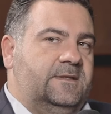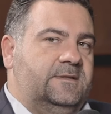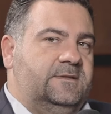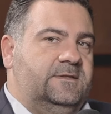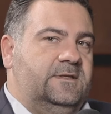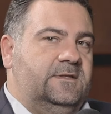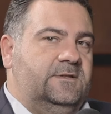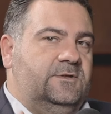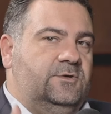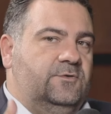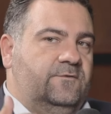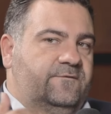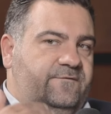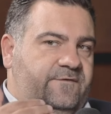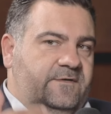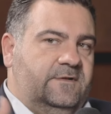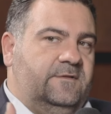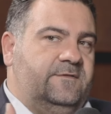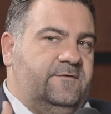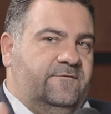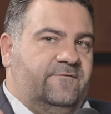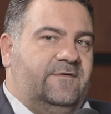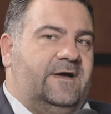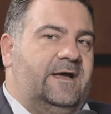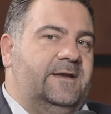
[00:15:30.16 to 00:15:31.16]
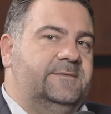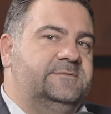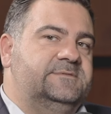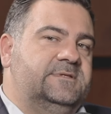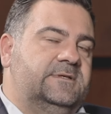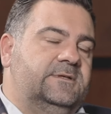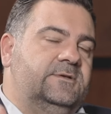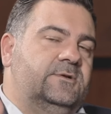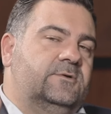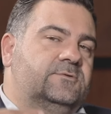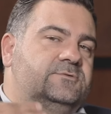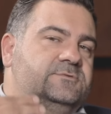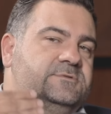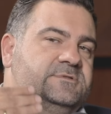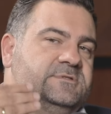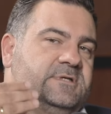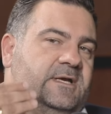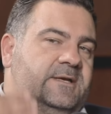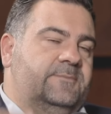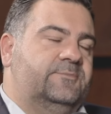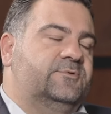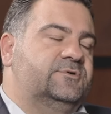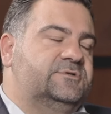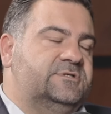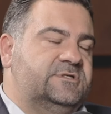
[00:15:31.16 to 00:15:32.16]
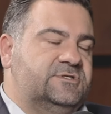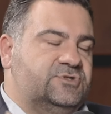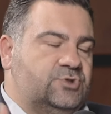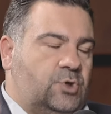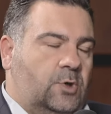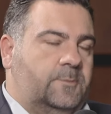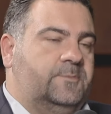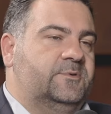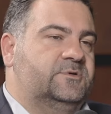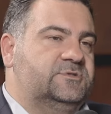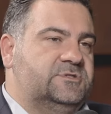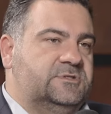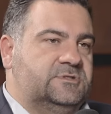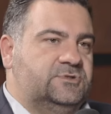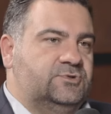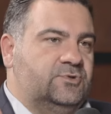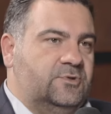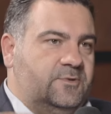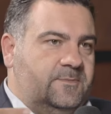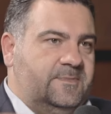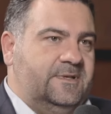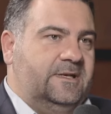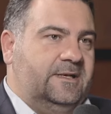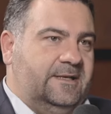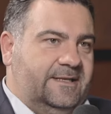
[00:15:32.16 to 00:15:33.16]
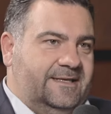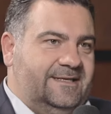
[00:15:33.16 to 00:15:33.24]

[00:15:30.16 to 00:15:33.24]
did you feel the vibes that Cyprus is opposite to the Middle